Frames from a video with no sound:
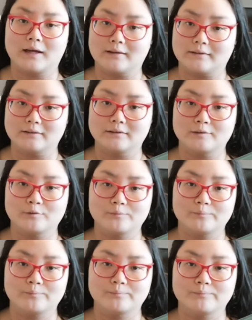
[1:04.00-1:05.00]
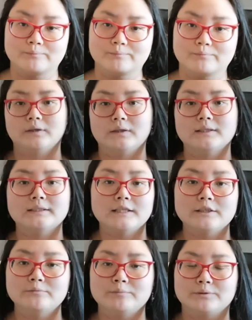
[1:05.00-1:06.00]
Gaelic. The
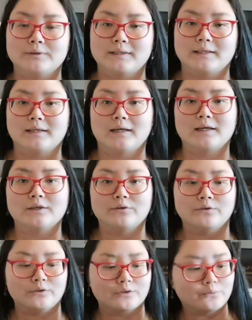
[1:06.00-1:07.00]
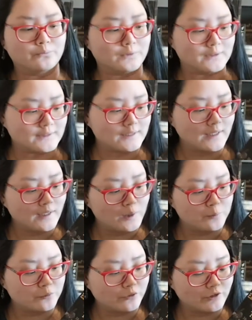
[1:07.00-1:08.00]
second book that I got was
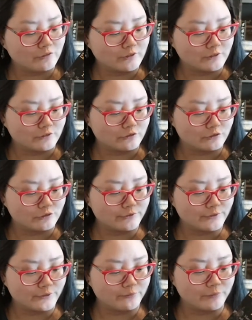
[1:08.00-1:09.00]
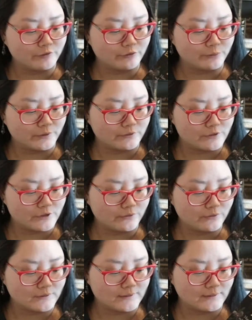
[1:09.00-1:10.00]
Embroidering Her Truth, Mary Queen of
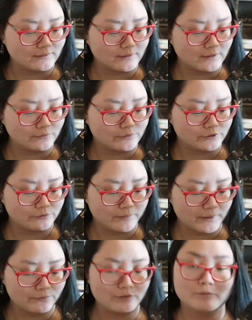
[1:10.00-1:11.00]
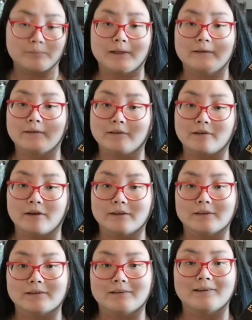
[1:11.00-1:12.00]
Scots in the Language of Power by Claire
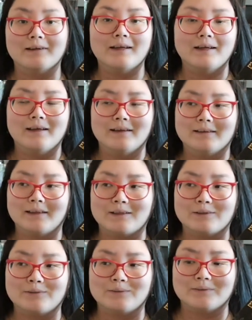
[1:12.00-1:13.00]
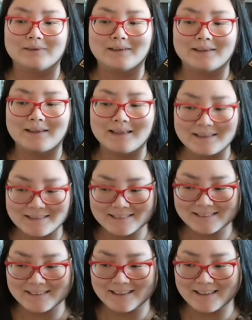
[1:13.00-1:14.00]
Hunter. Now,
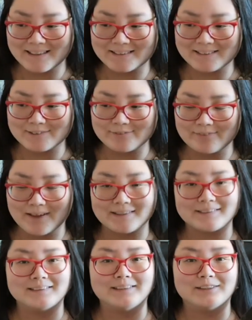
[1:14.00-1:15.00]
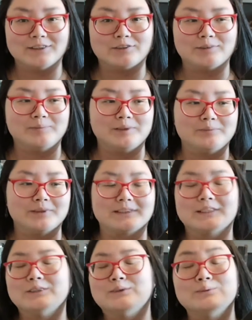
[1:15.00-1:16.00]
this is fascinating to me
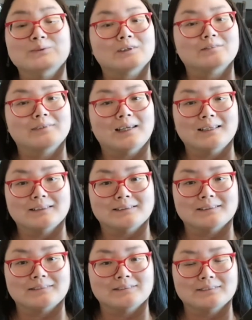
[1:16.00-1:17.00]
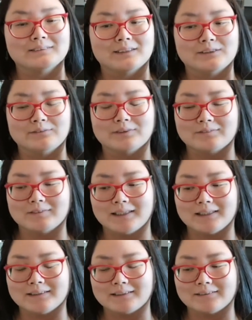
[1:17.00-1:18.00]
because I do love textiles, I do love
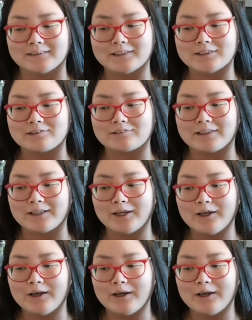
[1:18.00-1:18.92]
textile history,